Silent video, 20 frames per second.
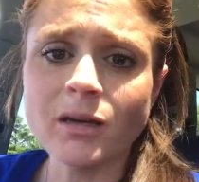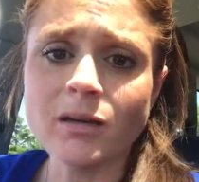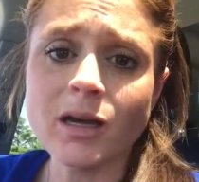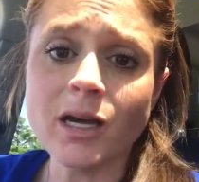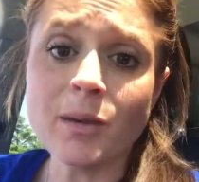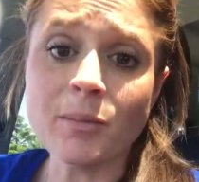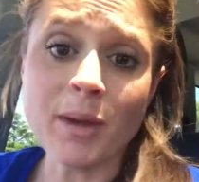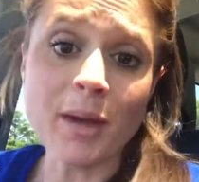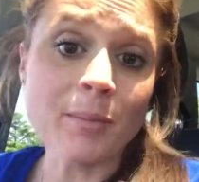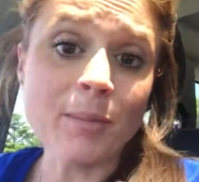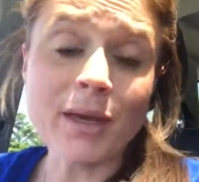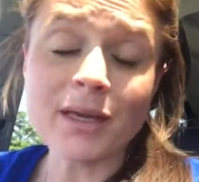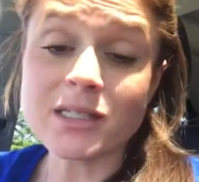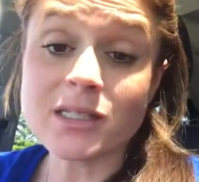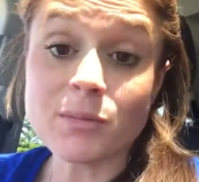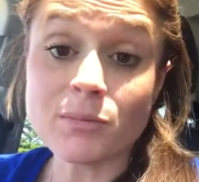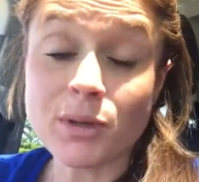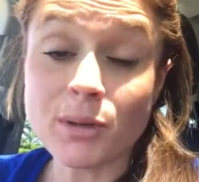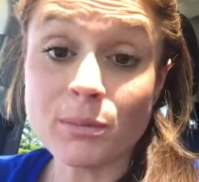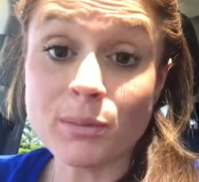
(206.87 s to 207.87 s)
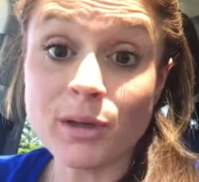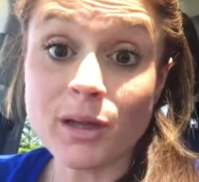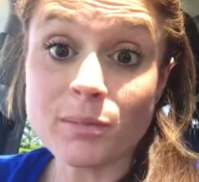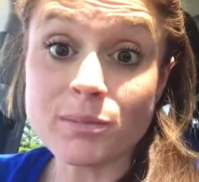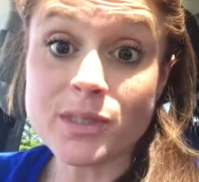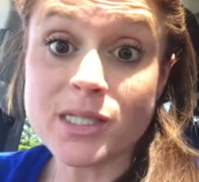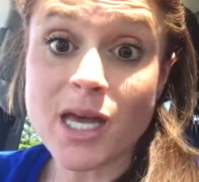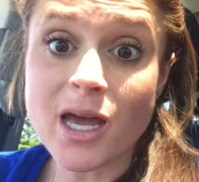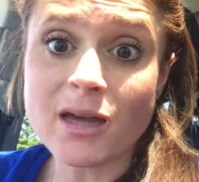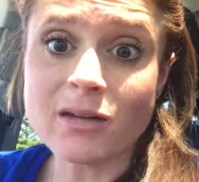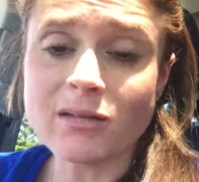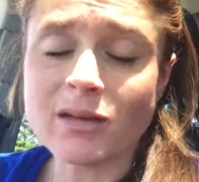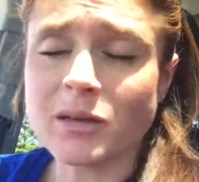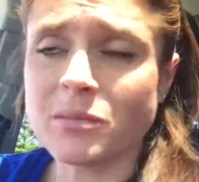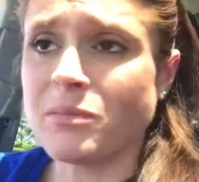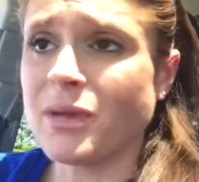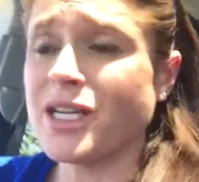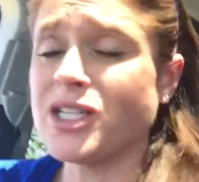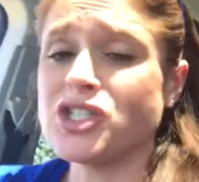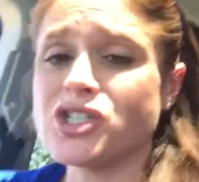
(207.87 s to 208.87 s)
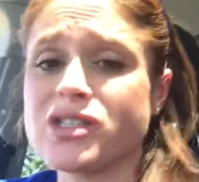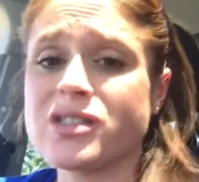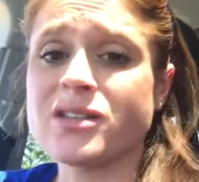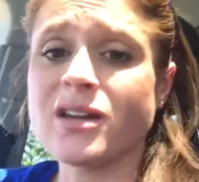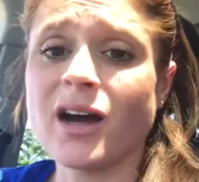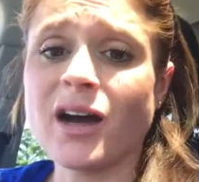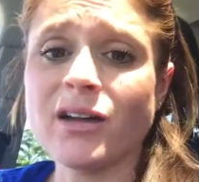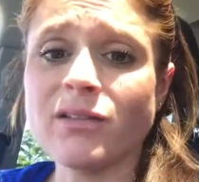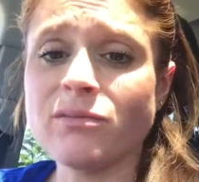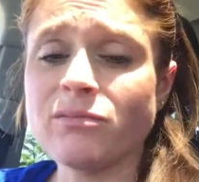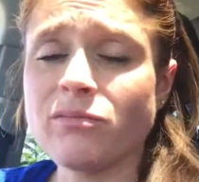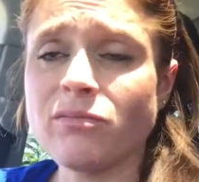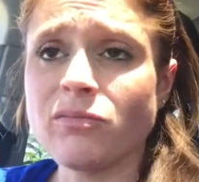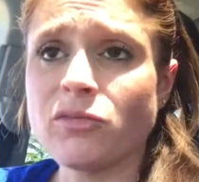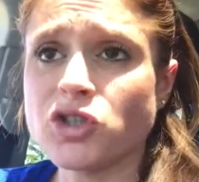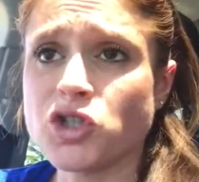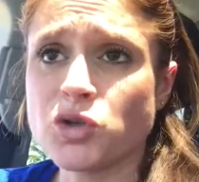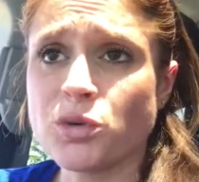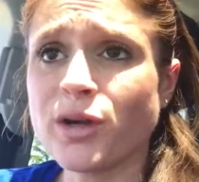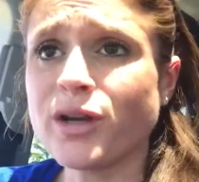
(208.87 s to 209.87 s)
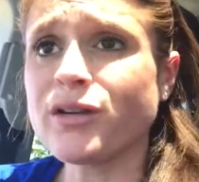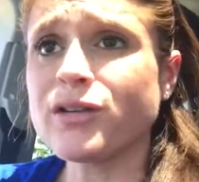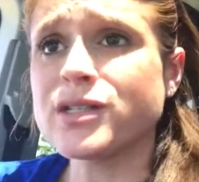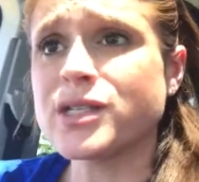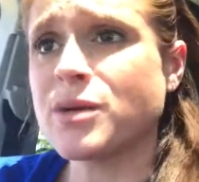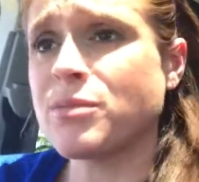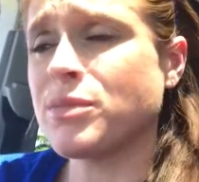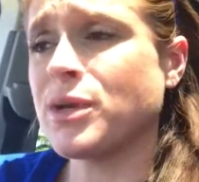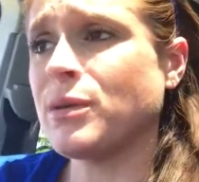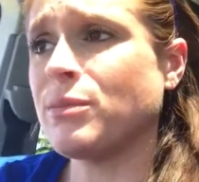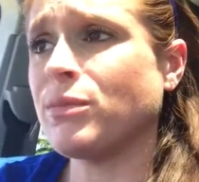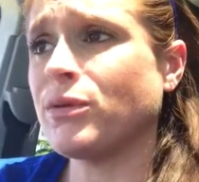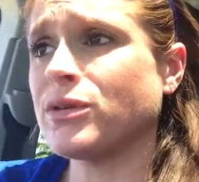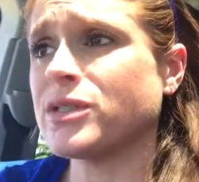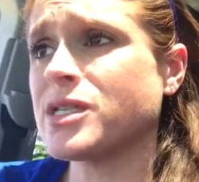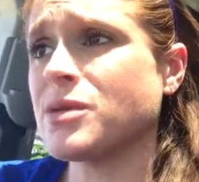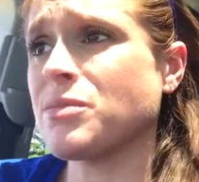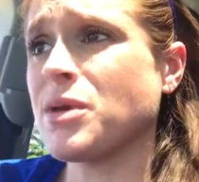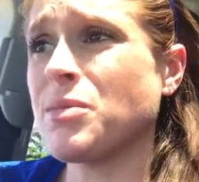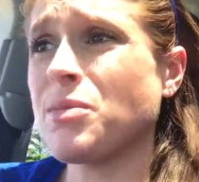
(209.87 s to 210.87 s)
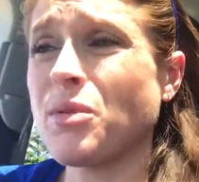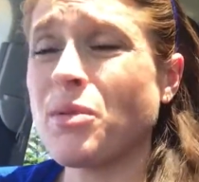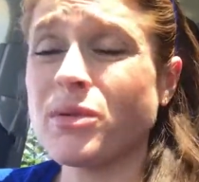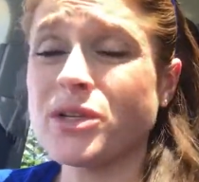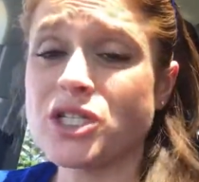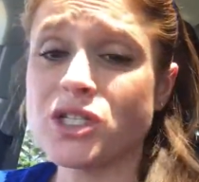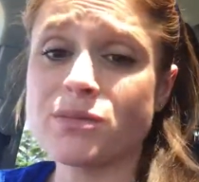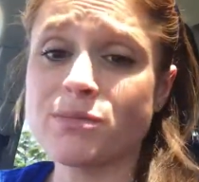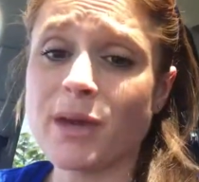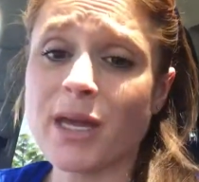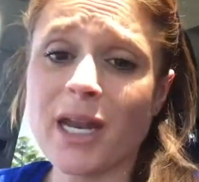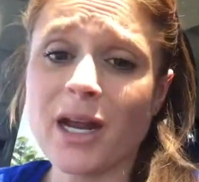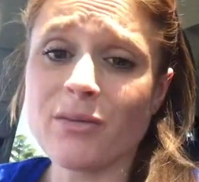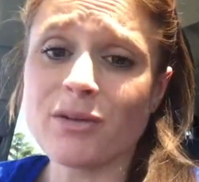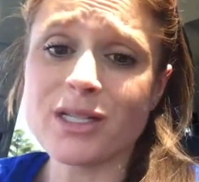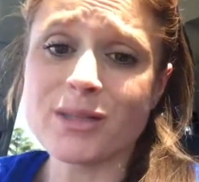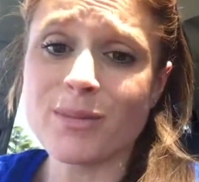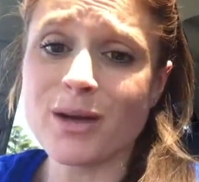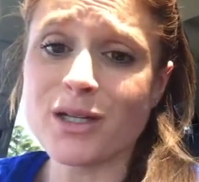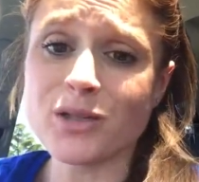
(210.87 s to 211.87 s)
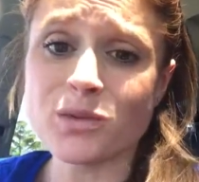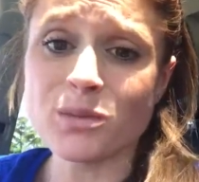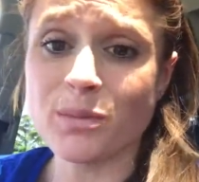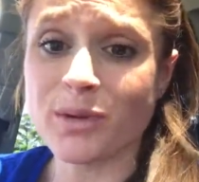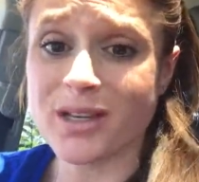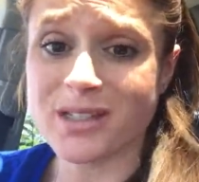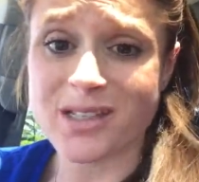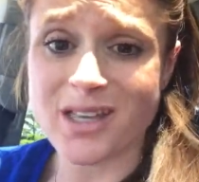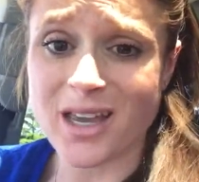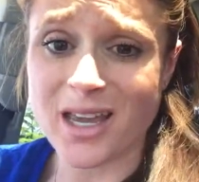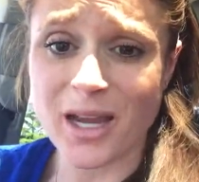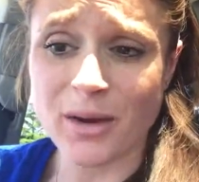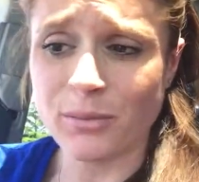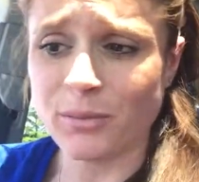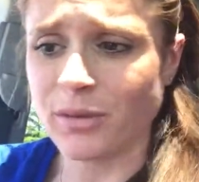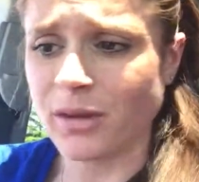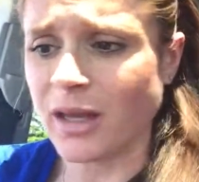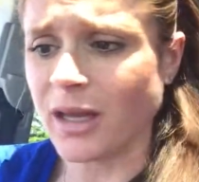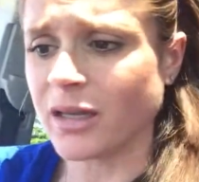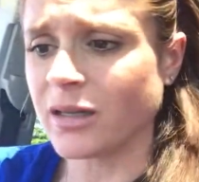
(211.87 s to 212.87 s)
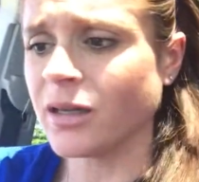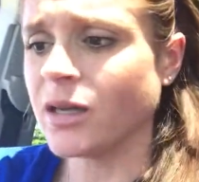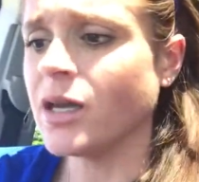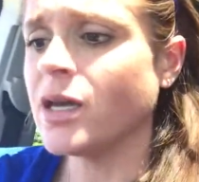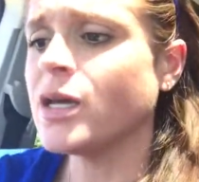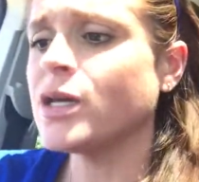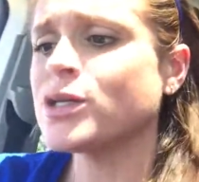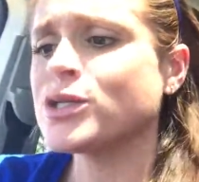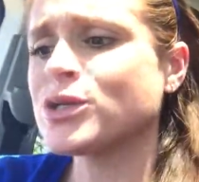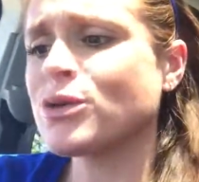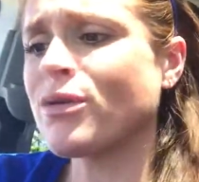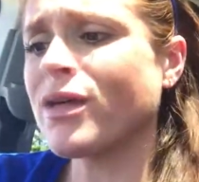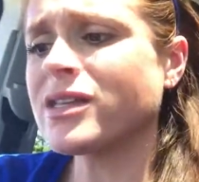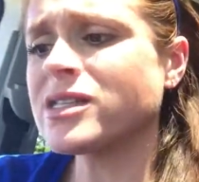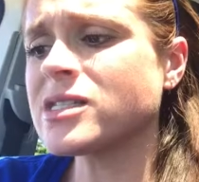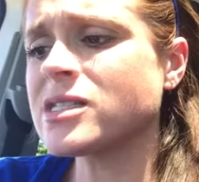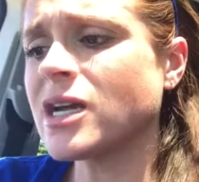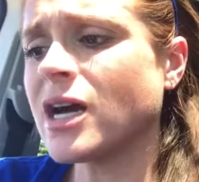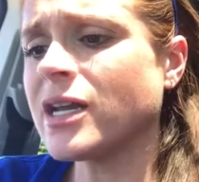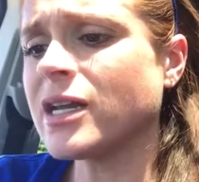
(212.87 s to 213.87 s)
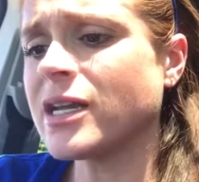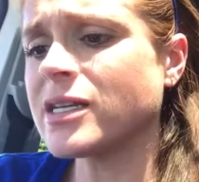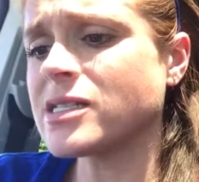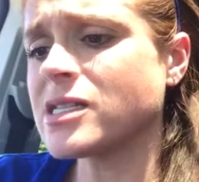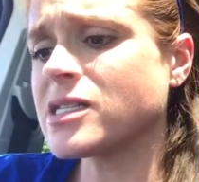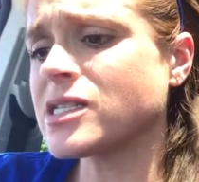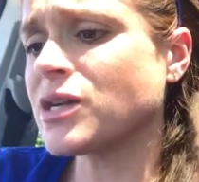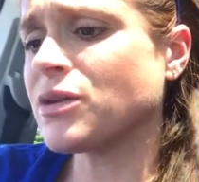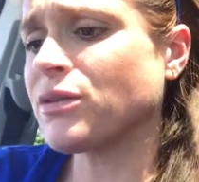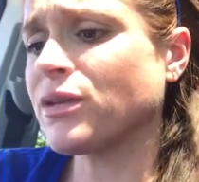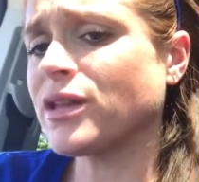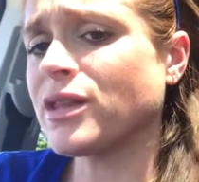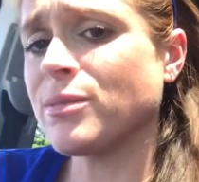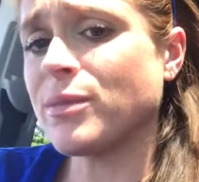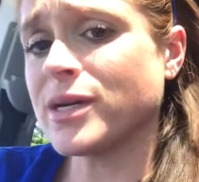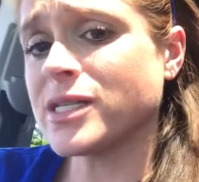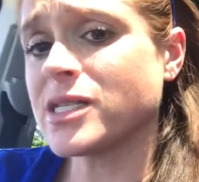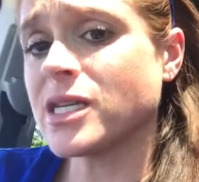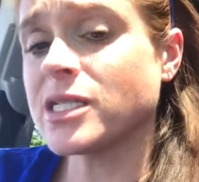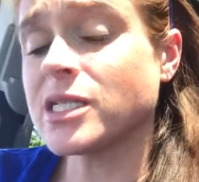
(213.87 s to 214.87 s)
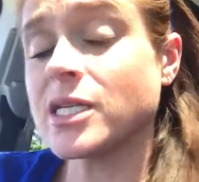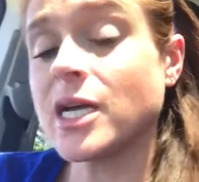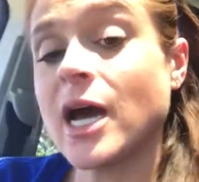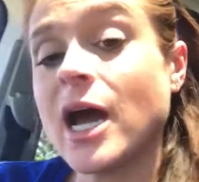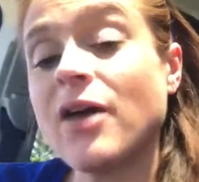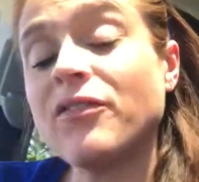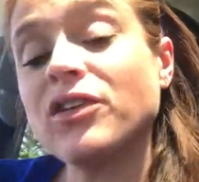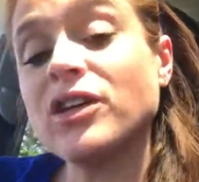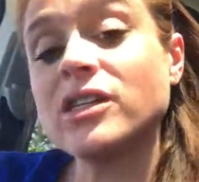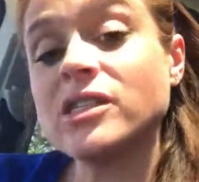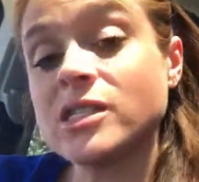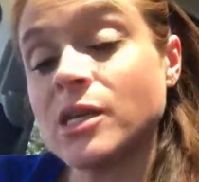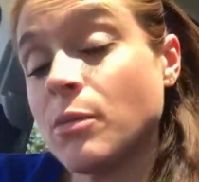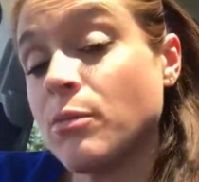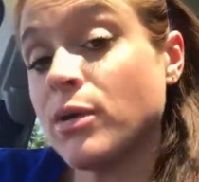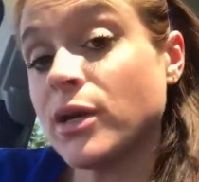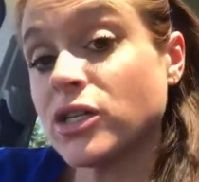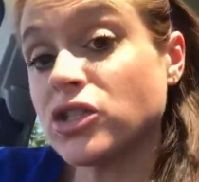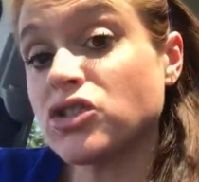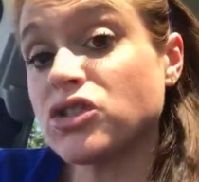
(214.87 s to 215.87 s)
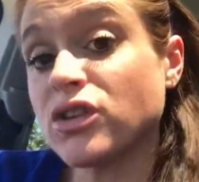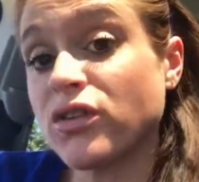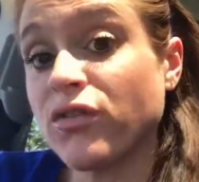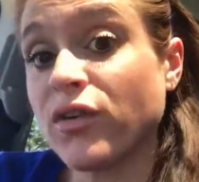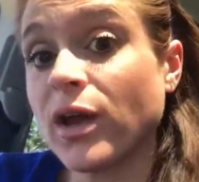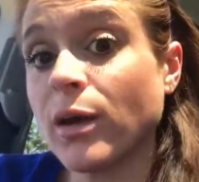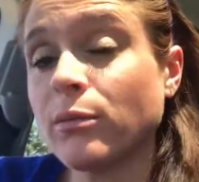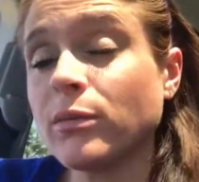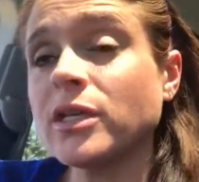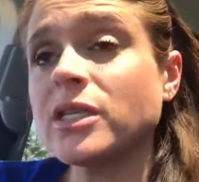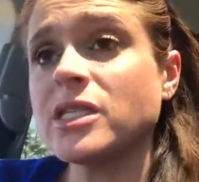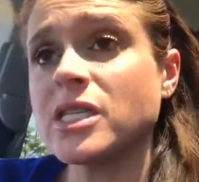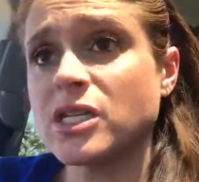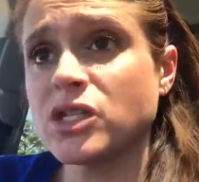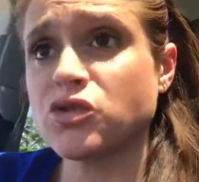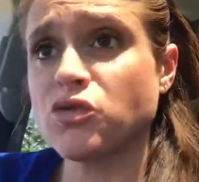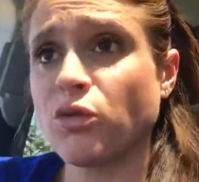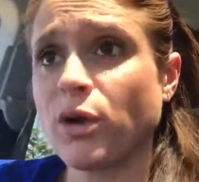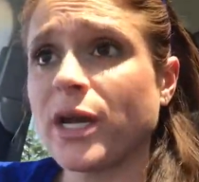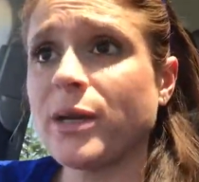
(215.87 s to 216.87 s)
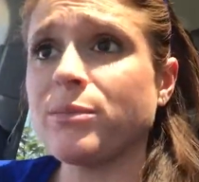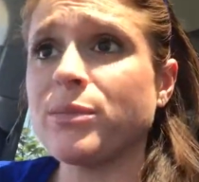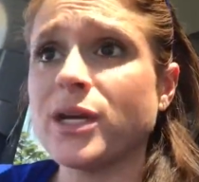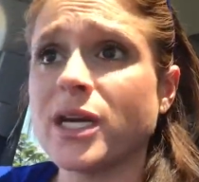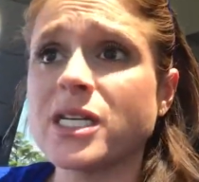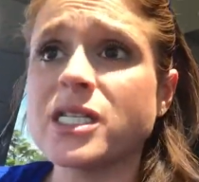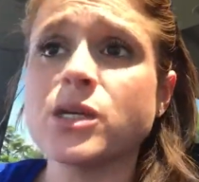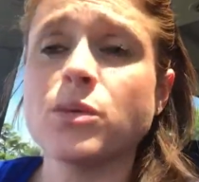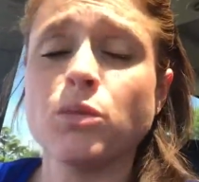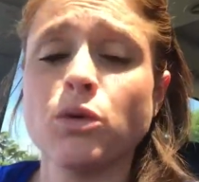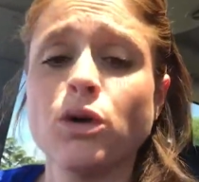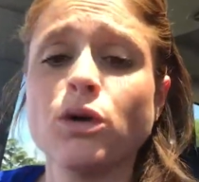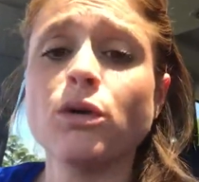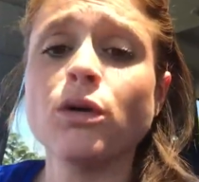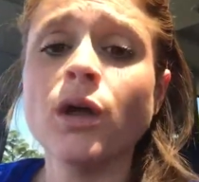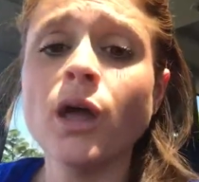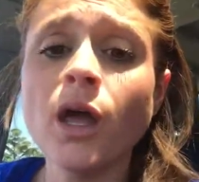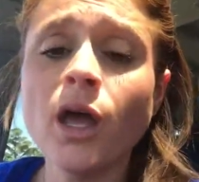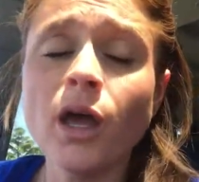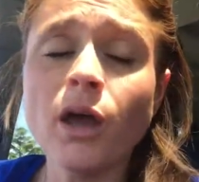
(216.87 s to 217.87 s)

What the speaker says: It may make some people upset. It may just not trigger some people. Some people just may not respond to it because they can't relate. So that's not necessarily the best idea. Having some pictures of families is great, because it will